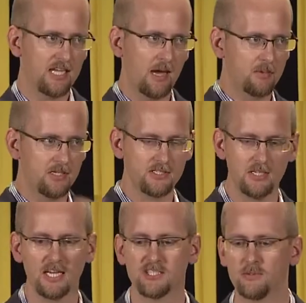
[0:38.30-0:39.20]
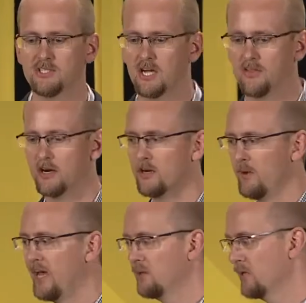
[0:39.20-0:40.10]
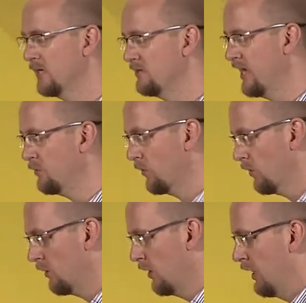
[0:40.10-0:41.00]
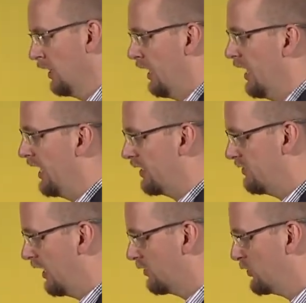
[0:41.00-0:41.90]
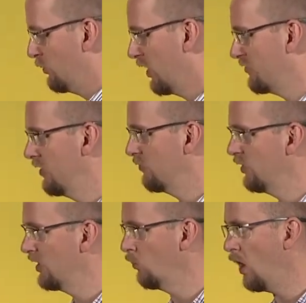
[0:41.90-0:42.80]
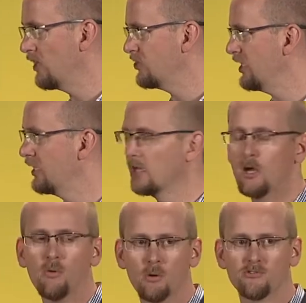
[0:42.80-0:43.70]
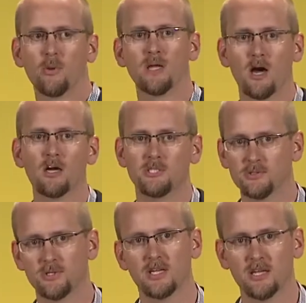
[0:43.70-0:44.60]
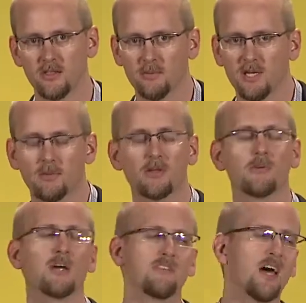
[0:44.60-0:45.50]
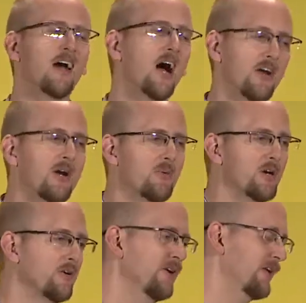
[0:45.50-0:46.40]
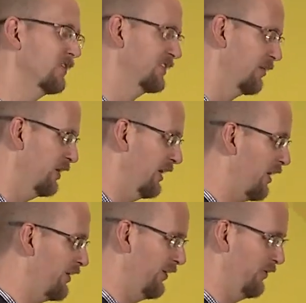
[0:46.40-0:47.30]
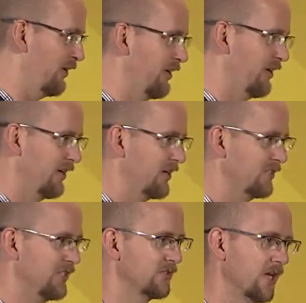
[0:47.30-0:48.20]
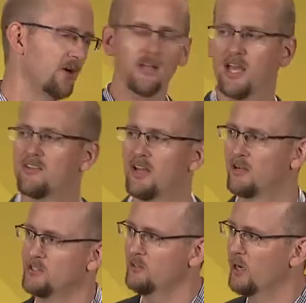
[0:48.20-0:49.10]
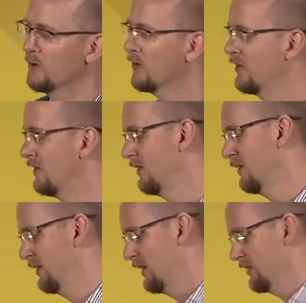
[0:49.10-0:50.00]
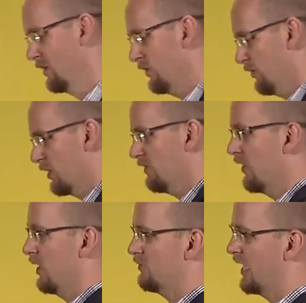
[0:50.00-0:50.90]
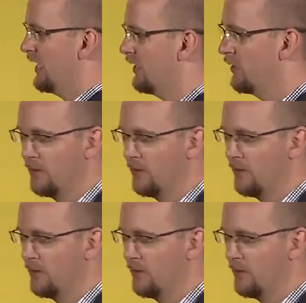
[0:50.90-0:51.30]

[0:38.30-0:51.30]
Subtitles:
happened to sit next to each other randomly at a table, and I could tell she wasn't really watching what was going on. She was looking at the people, so I said, you're here recruiting for somebody, aren't you? And she was like, oh, yes, how did you know? I said, well, you look very uptight.